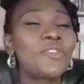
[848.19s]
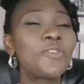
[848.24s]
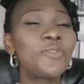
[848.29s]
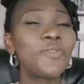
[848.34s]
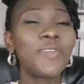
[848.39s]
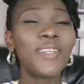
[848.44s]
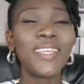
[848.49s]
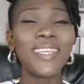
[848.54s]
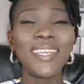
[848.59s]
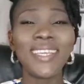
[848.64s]

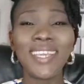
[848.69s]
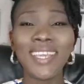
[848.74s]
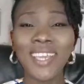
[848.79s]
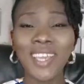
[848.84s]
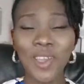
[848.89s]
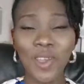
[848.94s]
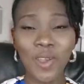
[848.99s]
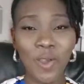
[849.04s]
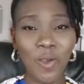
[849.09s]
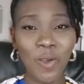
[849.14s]
tree
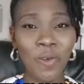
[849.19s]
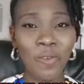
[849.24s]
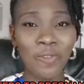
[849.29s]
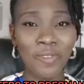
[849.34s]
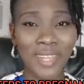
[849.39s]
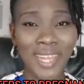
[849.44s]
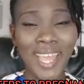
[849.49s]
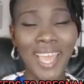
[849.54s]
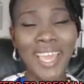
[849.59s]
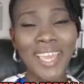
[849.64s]

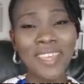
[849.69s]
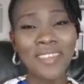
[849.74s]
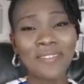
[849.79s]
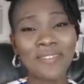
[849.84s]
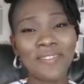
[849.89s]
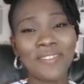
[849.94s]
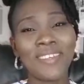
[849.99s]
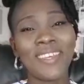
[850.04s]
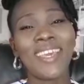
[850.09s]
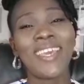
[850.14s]
of
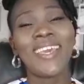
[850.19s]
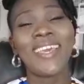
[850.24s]
life.